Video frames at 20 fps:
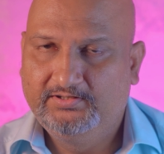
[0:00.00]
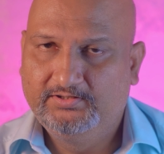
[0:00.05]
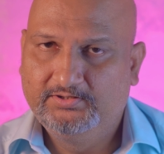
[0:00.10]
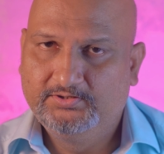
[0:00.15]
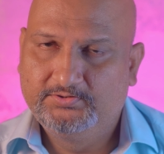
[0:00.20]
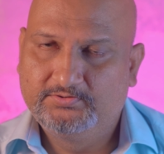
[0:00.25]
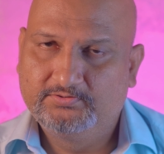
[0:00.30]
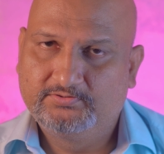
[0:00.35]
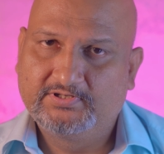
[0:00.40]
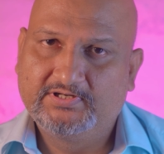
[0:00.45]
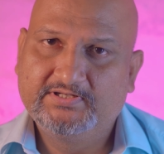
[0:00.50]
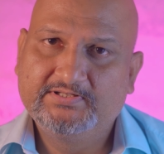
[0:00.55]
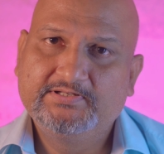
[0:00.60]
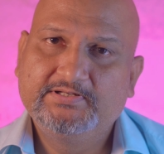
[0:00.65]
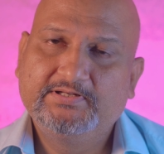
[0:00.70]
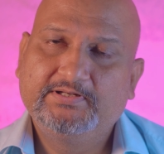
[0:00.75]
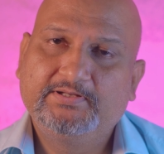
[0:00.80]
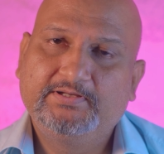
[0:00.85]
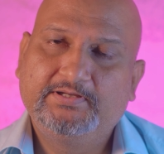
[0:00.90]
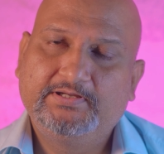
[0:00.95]
To
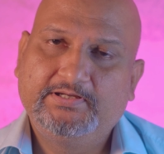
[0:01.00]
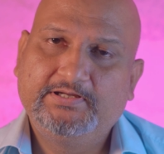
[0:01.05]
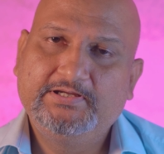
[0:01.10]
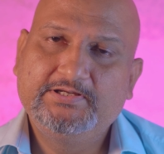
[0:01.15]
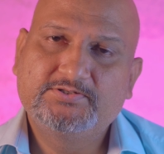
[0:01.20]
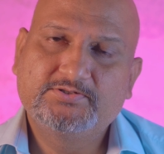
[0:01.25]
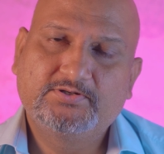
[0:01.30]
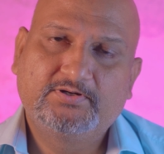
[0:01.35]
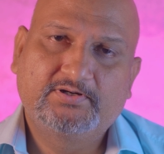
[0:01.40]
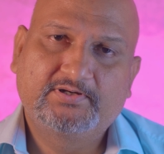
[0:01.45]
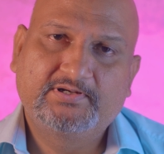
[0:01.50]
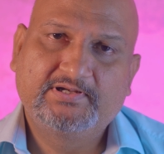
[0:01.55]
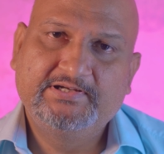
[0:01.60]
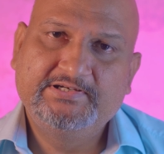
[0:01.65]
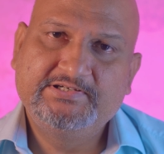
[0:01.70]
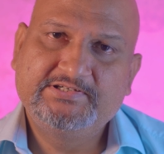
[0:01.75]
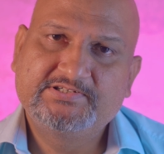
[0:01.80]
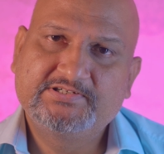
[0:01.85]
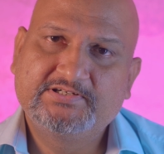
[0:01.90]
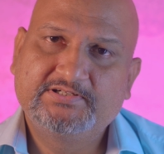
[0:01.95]
run each
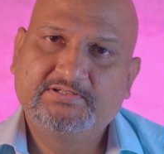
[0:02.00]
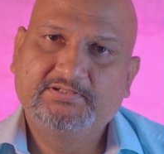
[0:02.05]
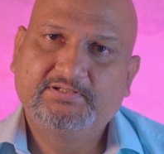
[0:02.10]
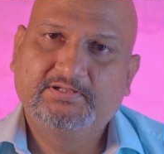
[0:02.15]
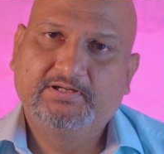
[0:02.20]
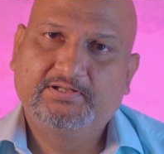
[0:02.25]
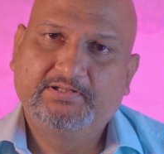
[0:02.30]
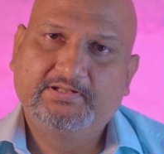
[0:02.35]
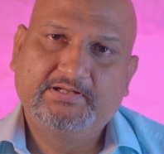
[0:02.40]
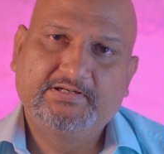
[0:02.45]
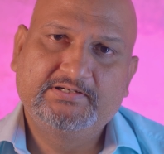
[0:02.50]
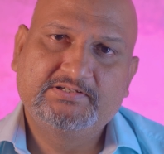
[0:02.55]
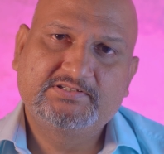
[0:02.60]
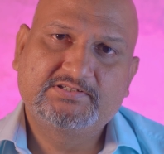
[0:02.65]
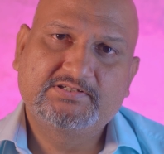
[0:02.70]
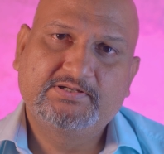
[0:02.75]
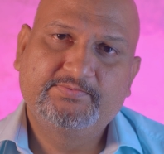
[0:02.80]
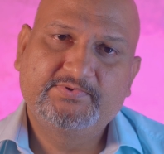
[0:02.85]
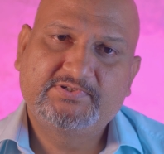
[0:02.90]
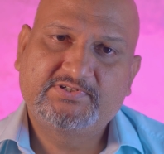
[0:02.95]
organization, there is
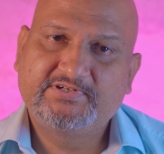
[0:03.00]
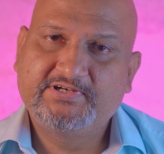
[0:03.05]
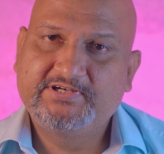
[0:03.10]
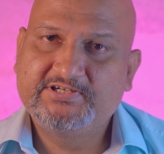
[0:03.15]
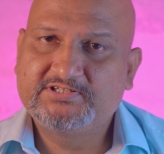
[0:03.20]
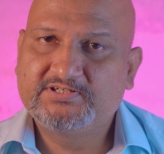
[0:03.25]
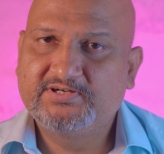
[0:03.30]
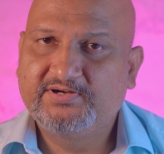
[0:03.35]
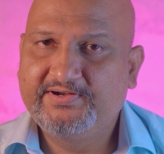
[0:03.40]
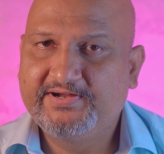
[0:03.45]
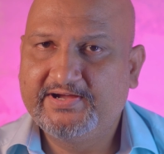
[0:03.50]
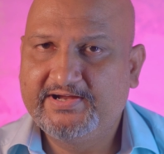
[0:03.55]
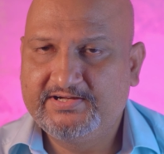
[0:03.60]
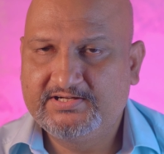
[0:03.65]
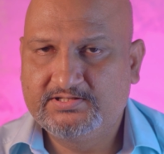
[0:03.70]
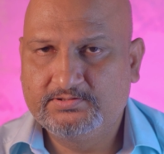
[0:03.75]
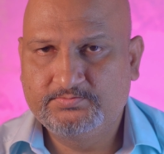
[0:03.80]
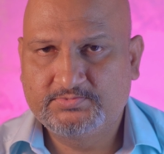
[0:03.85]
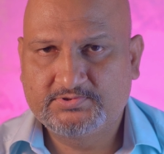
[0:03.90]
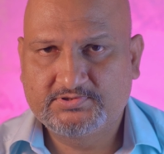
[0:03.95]
some stationery
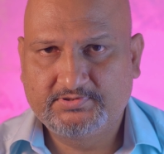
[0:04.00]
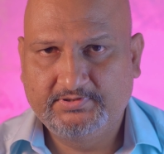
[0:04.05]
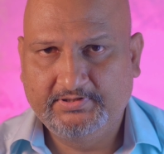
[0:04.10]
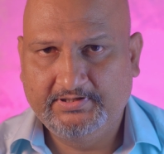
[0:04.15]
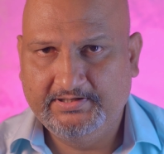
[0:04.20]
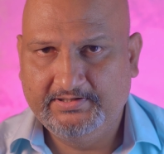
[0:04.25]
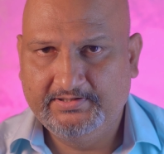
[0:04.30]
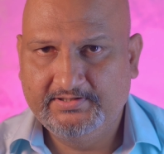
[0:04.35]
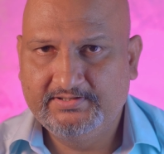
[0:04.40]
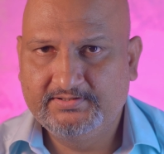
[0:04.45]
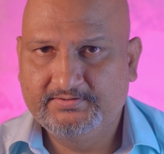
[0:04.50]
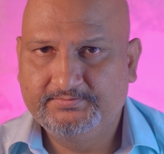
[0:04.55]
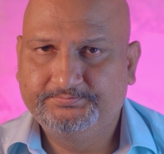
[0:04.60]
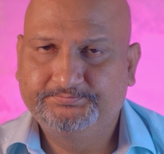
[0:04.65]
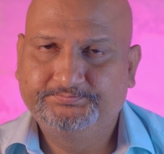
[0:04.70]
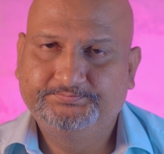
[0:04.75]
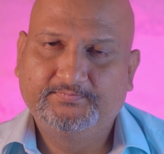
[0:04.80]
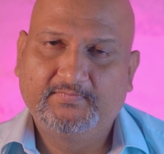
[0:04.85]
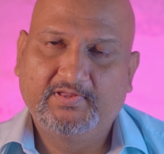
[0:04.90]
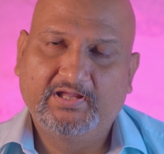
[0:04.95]
items needed.
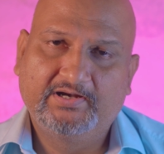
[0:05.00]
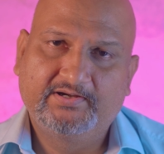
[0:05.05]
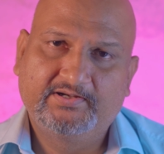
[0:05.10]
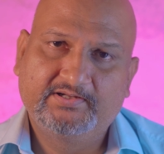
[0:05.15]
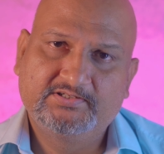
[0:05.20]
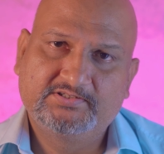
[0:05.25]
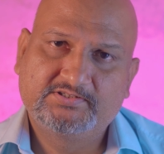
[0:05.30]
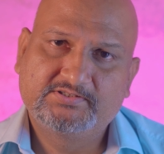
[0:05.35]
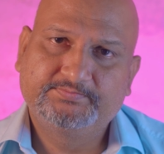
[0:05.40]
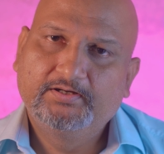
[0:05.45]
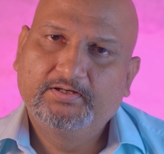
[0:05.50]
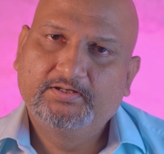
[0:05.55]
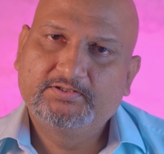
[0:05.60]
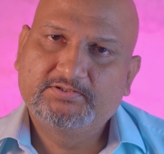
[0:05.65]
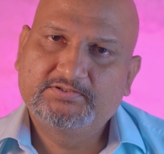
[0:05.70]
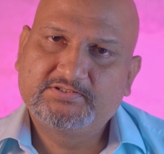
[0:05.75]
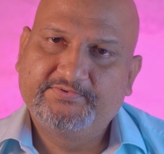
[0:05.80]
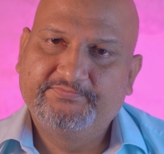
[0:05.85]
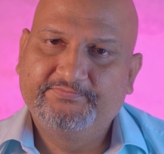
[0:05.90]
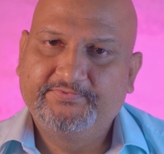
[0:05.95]
That is
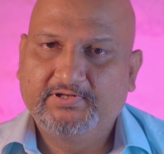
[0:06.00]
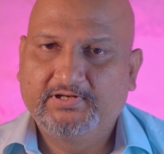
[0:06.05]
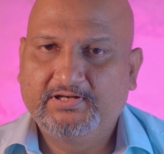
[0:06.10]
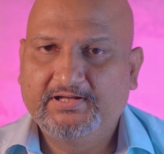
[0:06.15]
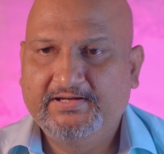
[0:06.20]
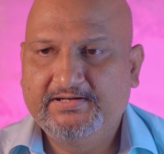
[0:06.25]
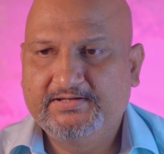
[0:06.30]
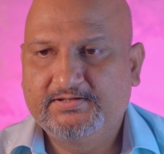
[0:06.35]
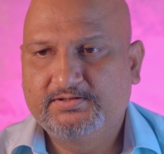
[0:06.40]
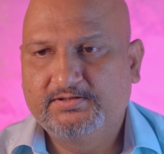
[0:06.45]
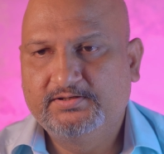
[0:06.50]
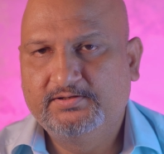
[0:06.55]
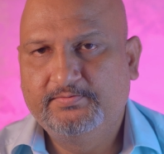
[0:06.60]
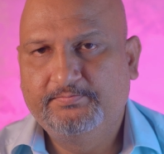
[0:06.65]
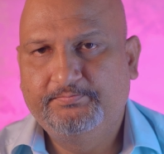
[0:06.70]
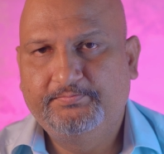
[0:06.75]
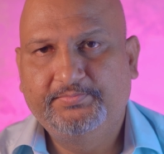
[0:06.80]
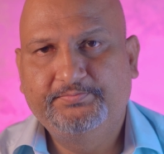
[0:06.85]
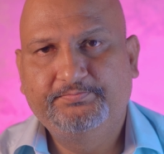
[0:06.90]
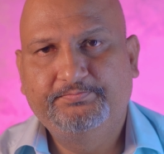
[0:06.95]
somewhere like
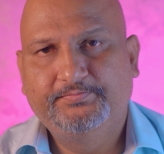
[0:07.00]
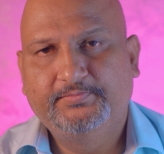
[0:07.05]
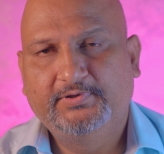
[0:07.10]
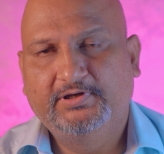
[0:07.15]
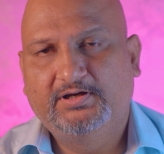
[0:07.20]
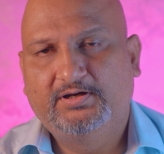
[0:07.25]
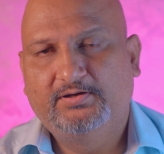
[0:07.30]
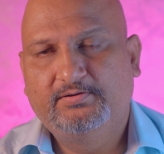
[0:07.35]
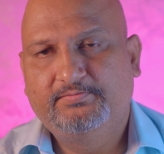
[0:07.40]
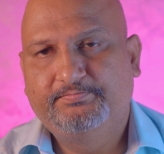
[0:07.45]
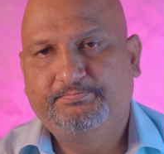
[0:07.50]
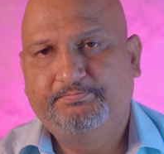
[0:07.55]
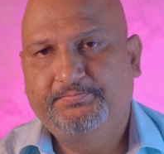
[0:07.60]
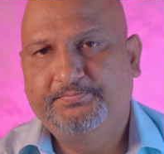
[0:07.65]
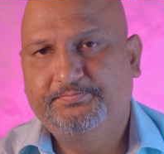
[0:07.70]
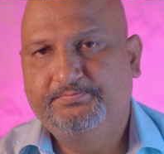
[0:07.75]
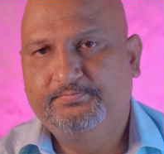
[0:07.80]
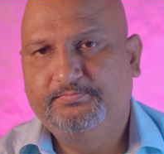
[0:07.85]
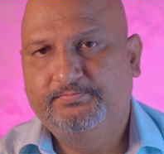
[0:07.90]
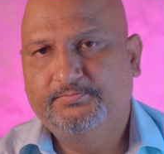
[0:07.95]

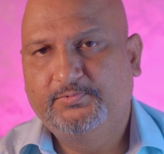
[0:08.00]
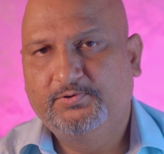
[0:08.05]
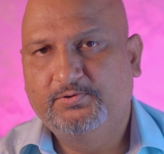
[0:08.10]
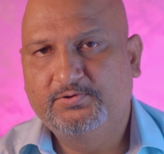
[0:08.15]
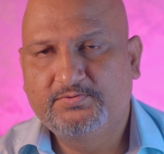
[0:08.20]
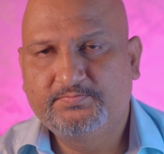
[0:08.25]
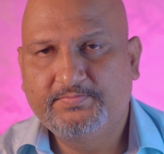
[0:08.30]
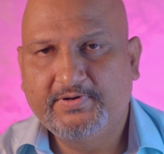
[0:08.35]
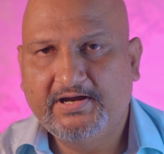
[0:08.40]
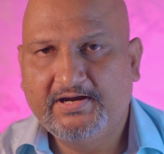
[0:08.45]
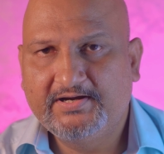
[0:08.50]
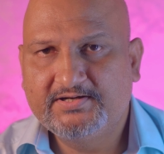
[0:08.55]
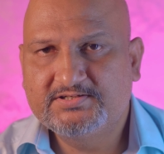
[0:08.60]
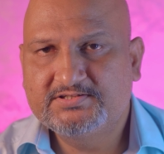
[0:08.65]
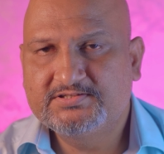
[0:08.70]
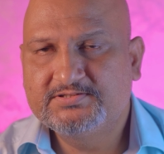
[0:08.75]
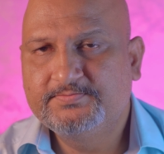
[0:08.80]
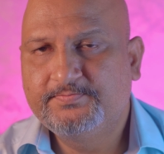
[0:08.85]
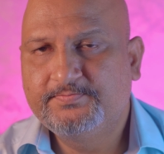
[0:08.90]
notepads,